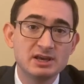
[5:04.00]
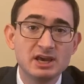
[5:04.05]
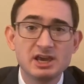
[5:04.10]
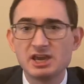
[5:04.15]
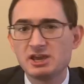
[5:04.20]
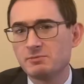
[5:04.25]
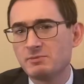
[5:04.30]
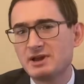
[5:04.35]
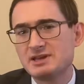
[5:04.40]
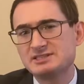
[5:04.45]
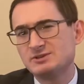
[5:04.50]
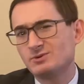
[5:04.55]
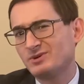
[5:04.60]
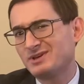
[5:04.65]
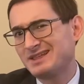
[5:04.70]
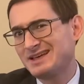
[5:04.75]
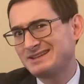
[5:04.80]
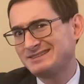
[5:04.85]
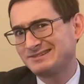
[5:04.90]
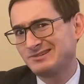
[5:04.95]
You might say, well,
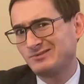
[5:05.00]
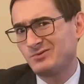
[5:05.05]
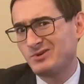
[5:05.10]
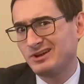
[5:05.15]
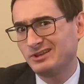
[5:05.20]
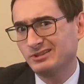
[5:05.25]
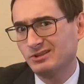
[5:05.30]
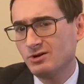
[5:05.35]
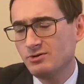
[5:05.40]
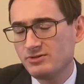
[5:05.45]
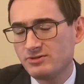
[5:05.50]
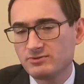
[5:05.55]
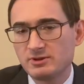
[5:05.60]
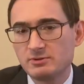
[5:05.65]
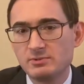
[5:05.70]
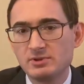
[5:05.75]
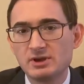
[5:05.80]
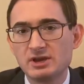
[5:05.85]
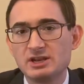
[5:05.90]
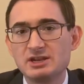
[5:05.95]
that's quite low,
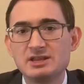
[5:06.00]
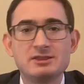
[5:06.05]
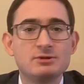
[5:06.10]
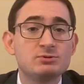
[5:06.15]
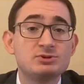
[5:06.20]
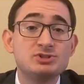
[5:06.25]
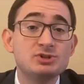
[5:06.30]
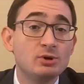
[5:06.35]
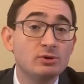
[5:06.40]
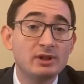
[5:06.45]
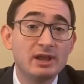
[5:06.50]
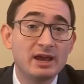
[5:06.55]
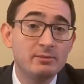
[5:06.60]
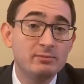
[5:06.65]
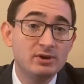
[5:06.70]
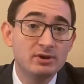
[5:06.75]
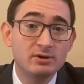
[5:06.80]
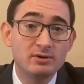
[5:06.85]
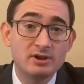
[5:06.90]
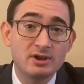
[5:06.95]
$3 million. There was no
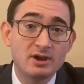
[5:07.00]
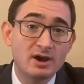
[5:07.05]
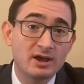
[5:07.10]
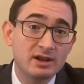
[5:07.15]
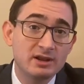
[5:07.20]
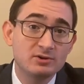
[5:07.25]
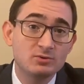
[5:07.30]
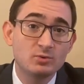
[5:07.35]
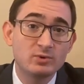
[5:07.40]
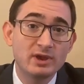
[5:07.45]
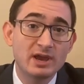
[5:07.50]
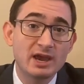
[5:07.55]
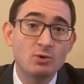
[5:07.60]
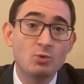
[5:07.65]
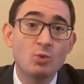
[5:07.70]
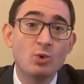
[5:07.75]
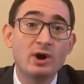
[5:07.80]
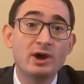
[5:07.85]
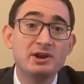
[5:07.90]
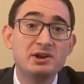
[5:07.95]
liability on it. We had
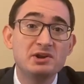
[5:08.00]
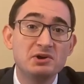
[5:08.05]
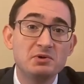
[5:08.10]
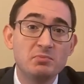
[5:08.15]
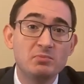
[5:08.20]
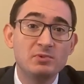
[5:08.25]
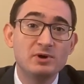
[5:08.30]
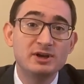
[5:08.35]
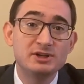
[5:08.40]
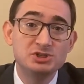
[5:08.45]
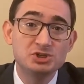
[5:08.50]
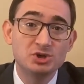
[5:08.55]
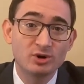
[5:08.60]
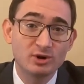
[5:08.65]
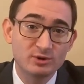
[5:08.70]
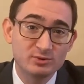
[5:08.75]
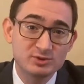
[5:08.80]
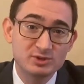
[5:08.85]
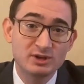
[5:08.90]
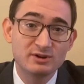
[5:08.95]
a juror
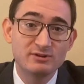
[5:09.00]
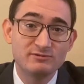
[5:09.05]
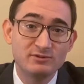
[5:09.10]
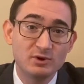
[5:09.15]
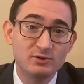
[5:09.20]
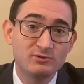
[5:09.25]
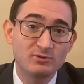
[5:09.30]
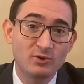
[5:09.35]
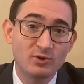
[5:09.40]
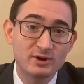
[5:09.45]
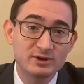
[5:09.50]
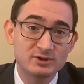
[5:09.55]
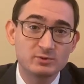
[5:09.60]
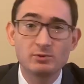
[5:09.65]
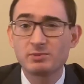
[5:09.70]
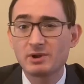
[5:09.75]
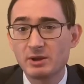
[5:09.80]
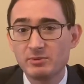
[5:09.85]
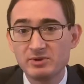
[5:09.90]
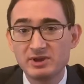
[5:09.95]
who was going to vote for us. We're
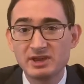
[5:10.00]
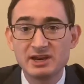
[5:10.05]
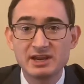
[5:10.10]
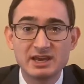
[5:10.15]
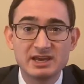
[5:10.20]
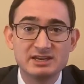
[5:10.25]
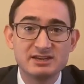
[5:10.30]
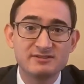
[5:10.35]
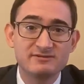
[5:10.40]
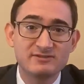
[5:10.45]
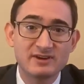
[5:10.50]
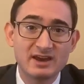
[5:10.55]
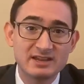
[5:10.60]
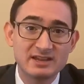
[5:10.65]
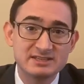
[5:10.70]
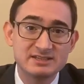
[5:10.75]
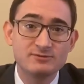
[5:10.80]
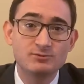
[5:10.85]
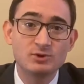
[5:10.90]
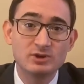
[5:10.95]
probably going to get
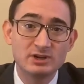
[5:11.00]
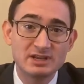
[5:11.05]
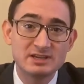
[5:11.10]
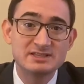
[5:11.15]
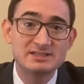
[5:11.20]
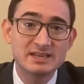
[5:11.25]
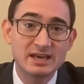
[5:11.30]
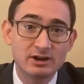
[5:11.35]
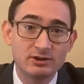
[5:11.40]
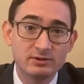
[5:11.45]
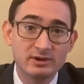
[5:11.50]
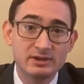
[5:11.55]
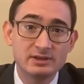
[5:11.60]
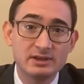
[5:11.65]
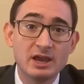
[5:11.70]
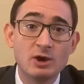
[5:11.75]
defensed if we didn't settle it.